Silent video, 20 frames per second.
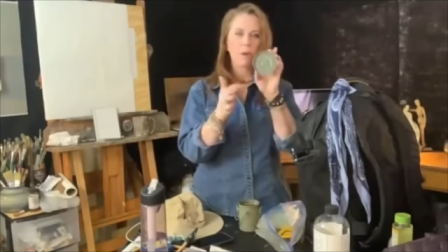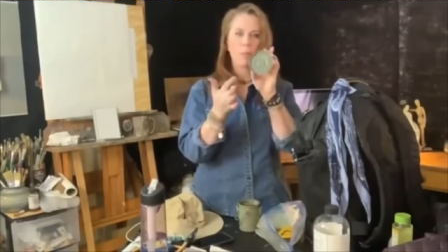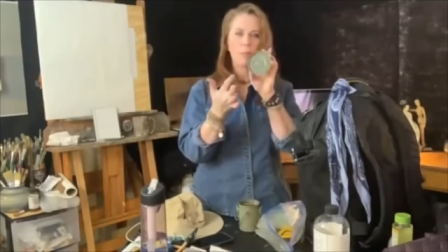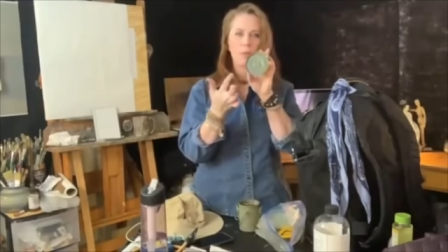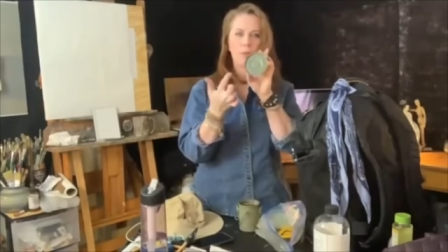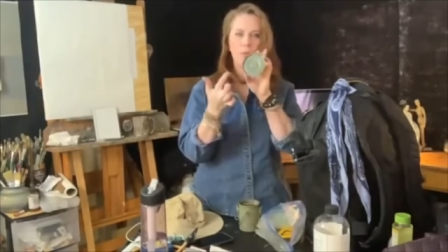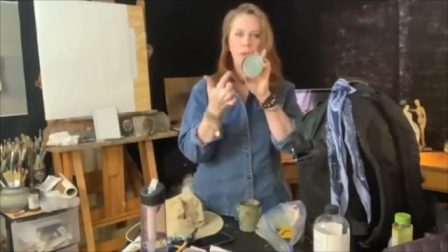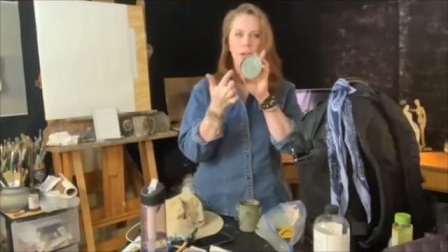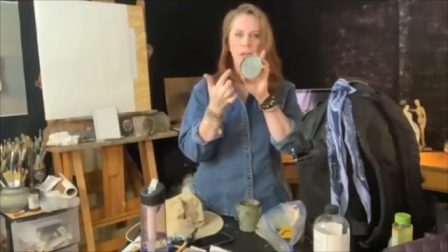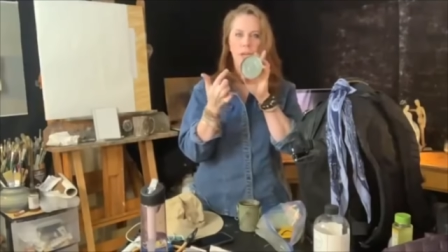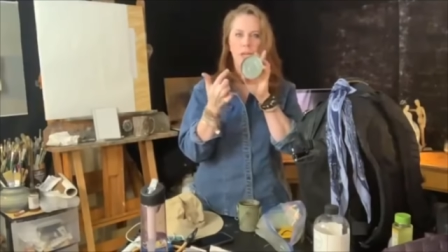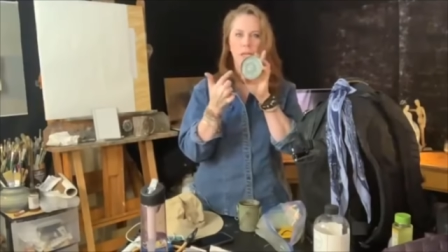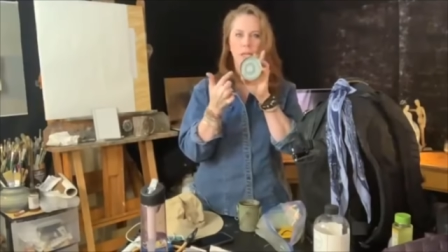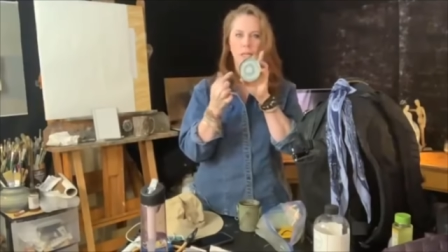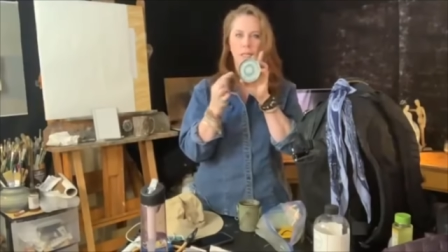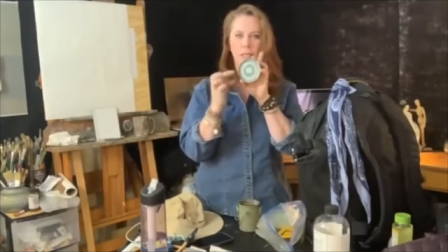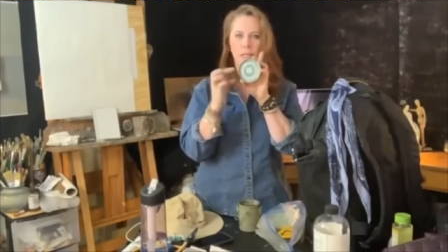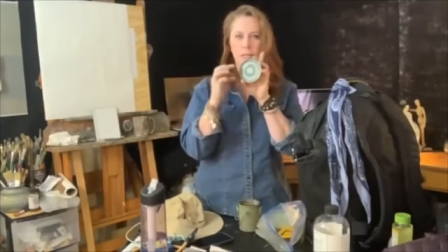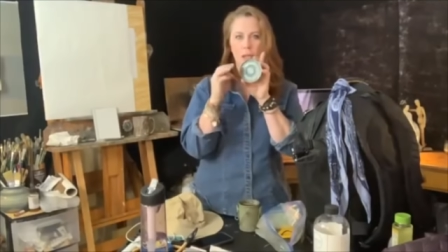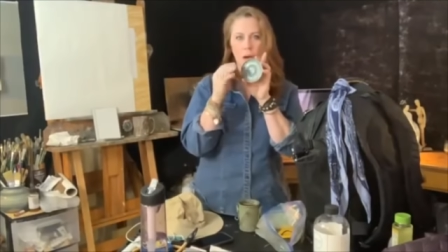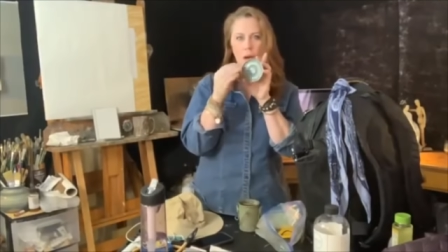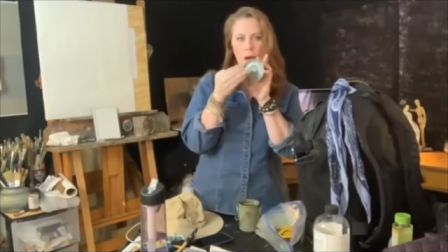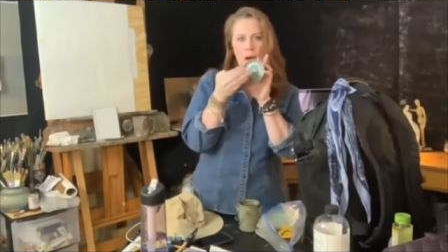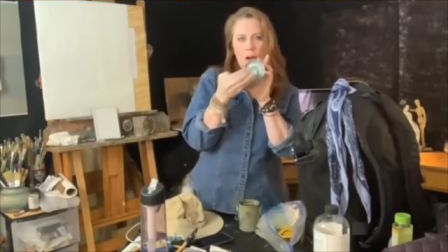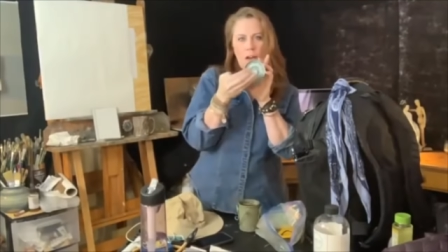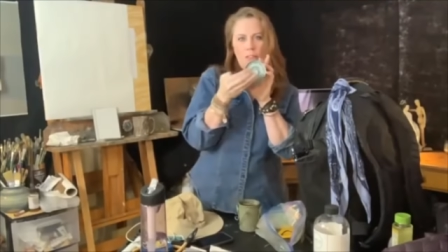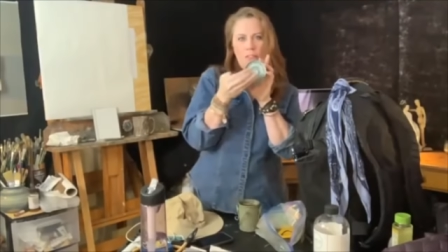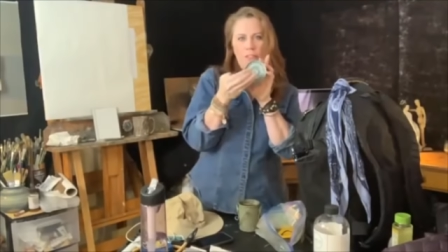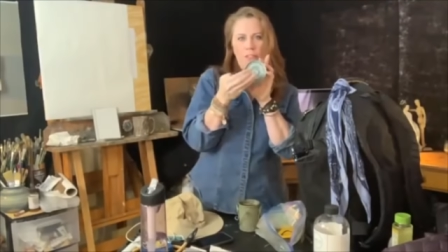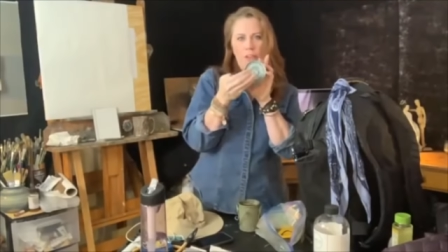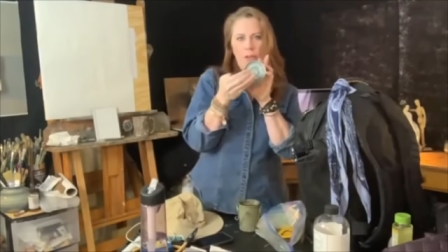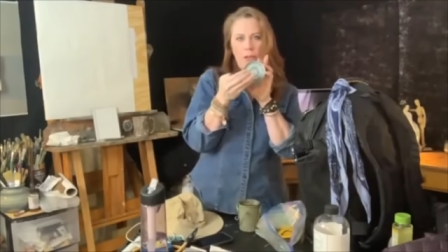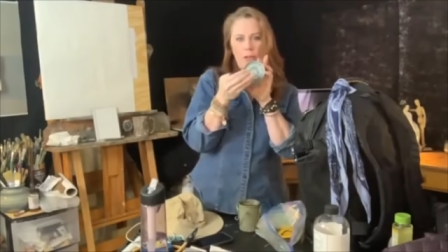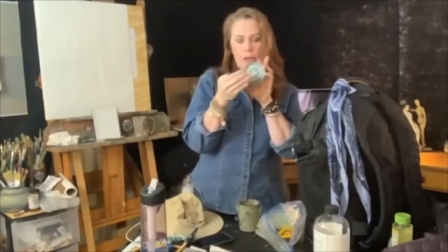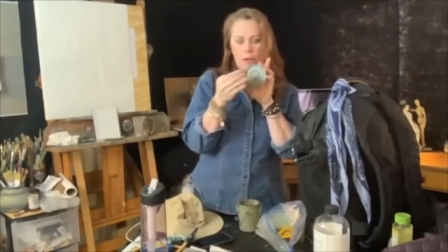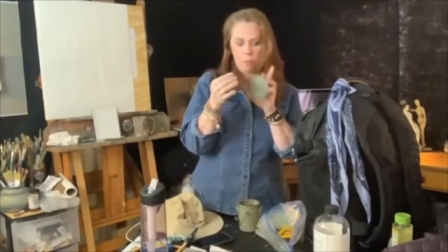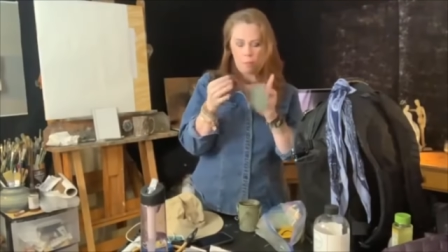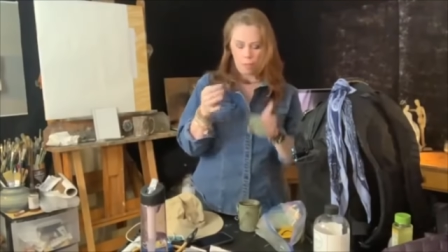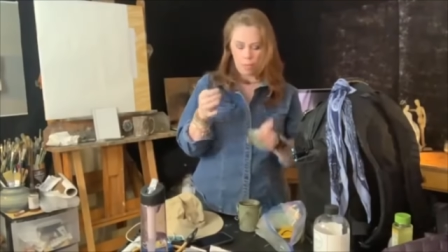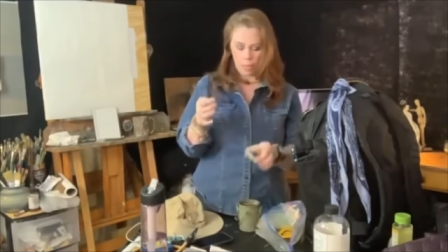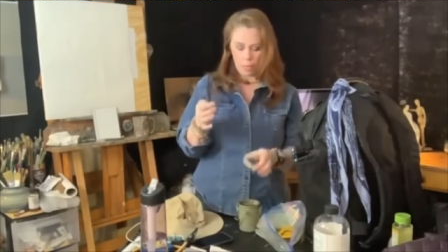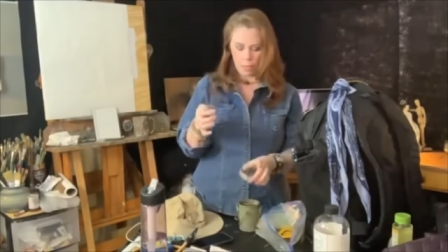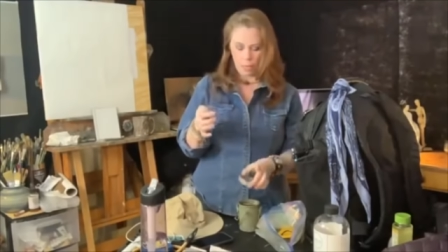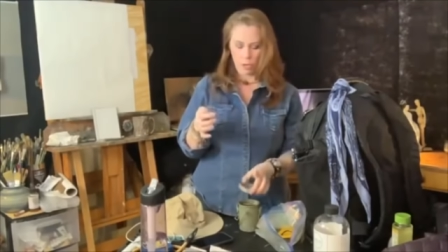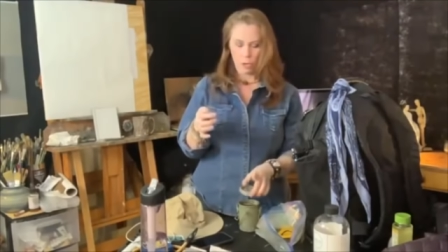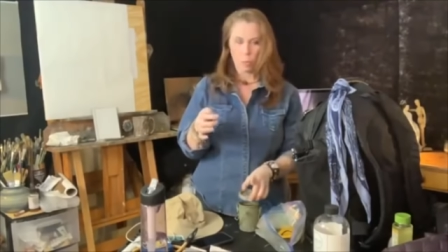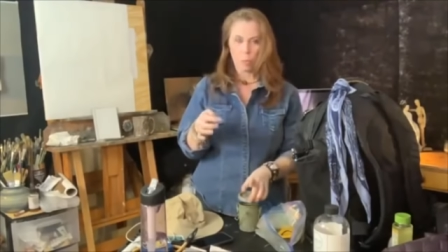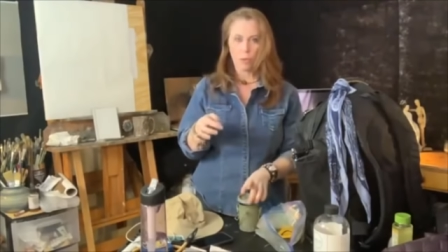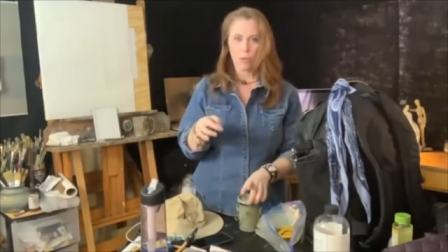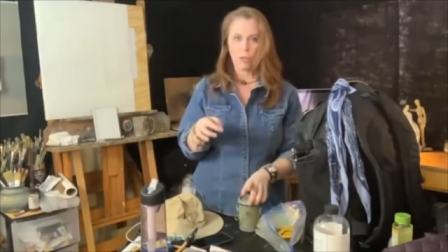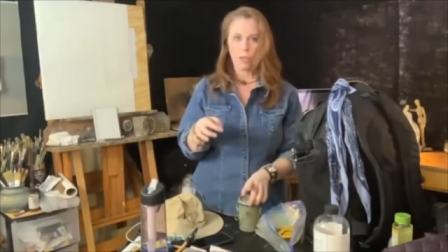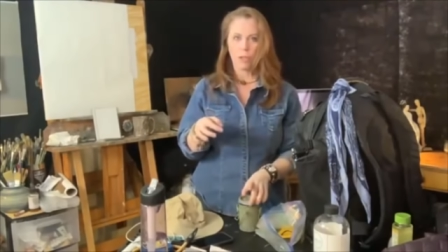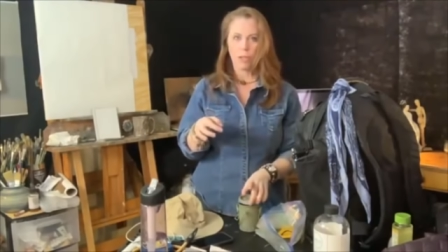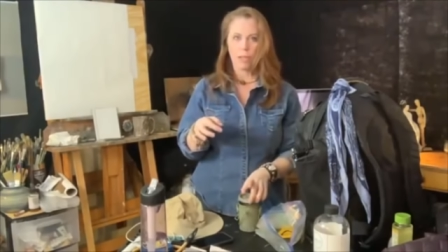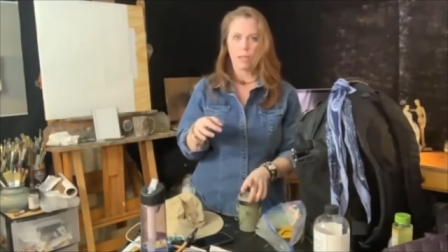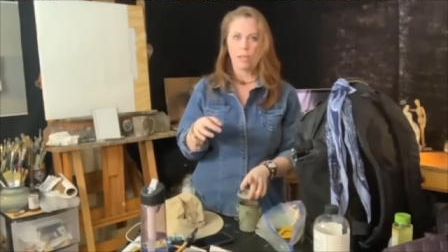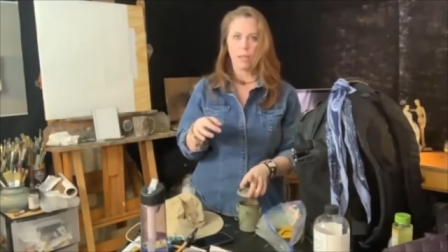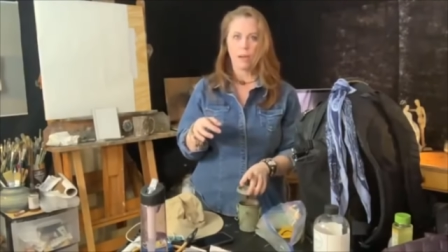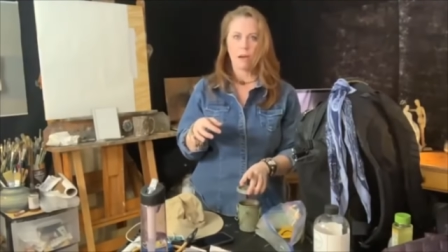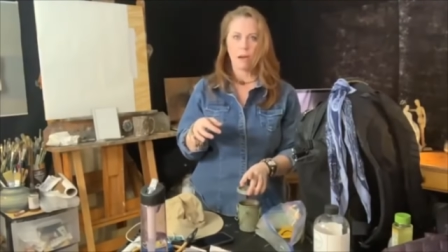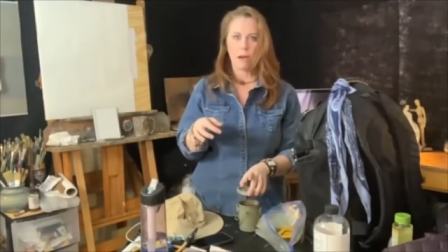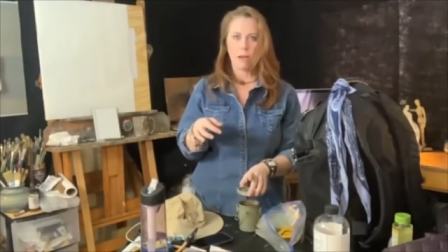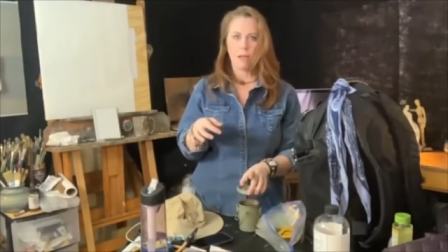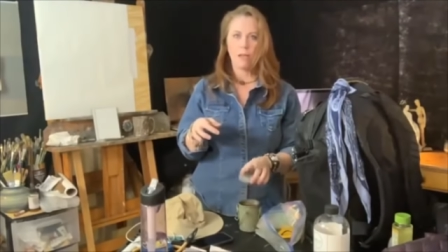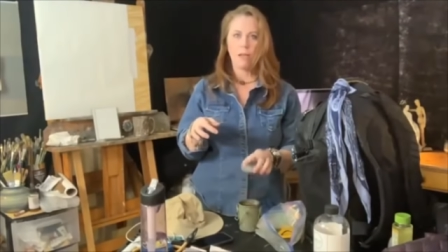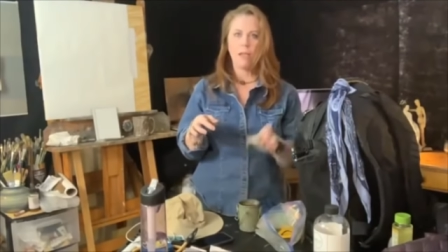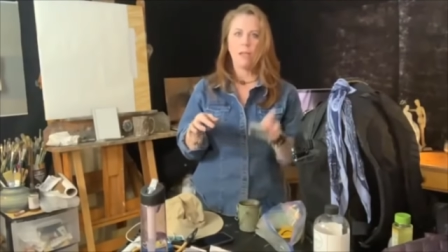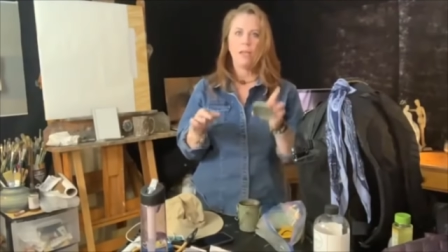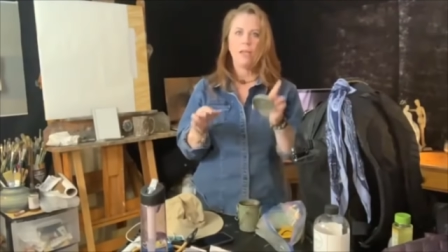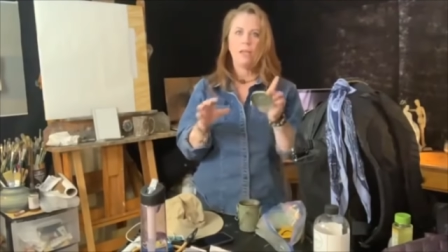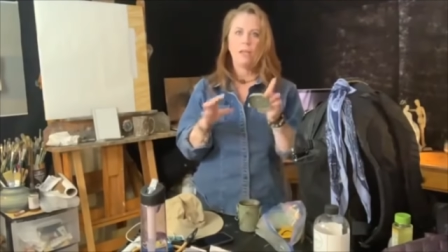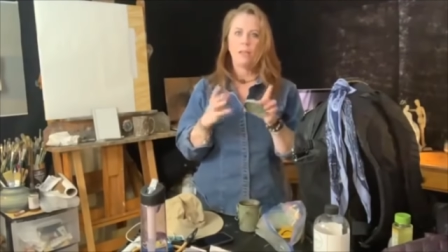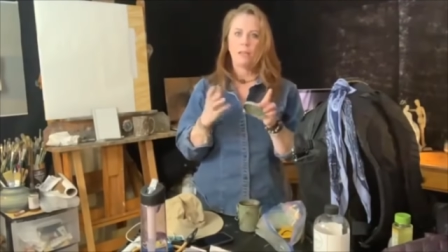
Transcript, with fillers: rubber ring is off a little bit and you put the lid on,